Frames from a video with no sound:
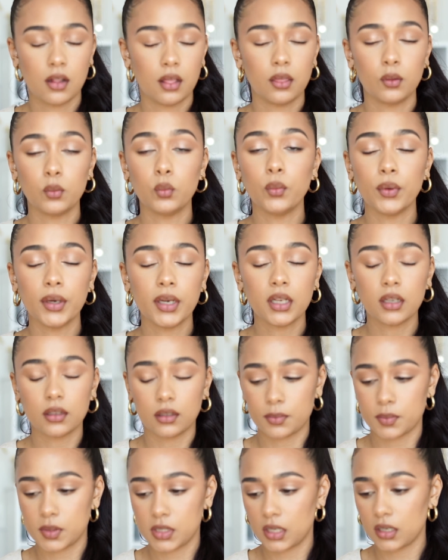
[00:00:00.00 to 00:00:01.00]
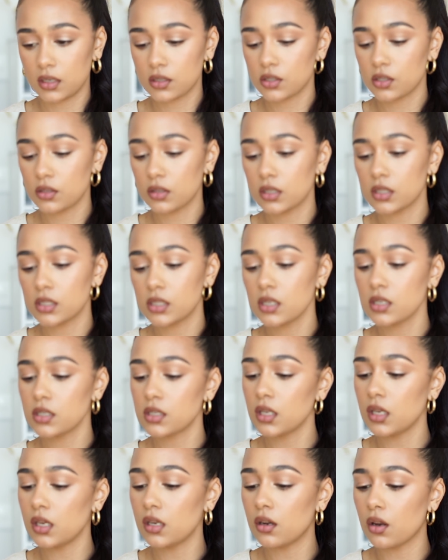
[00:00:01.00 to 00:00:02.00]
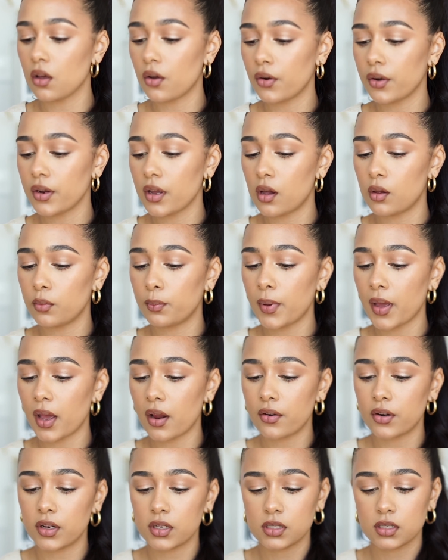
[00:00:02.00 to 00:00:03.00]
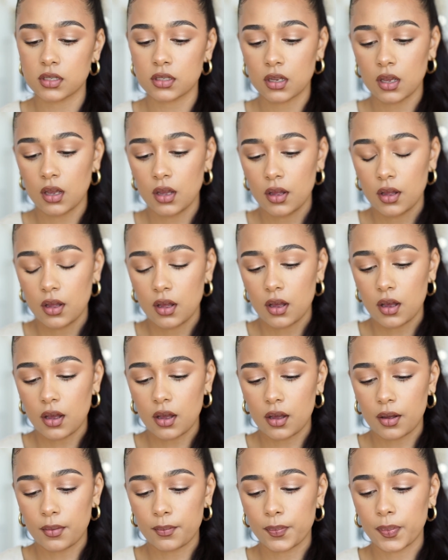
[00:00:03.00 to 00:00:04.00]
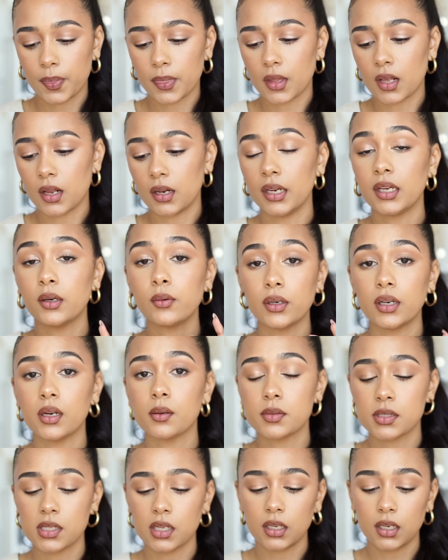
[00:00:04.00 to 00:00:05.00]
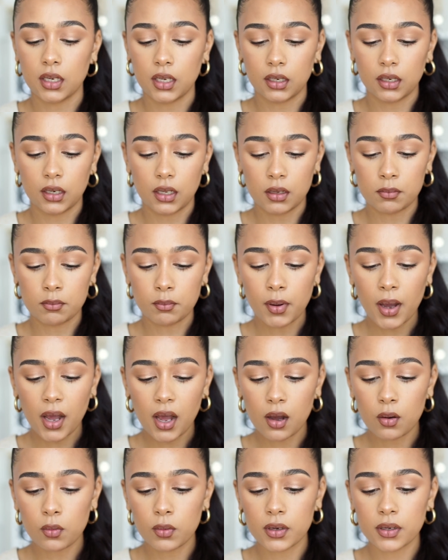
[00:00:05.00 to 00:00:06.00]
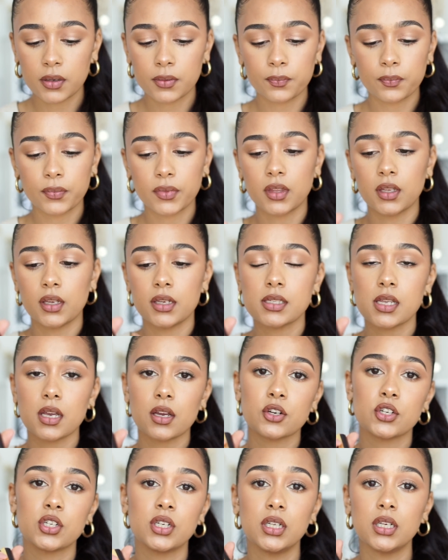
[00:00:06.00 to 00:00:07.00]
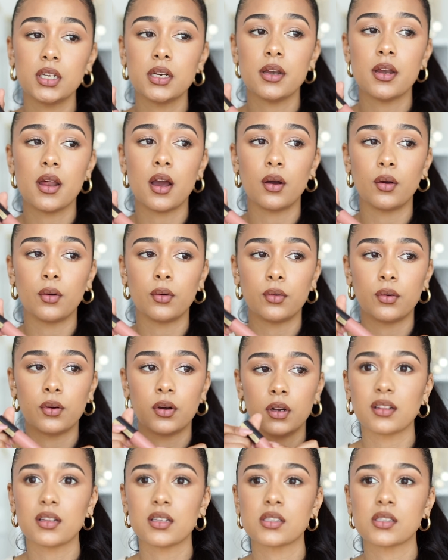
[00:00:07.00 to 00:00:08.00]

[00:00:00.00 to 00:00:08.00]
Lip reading: lipstick. So this is the L'Oreal Paris liquid lipstick in Empower. There's actually no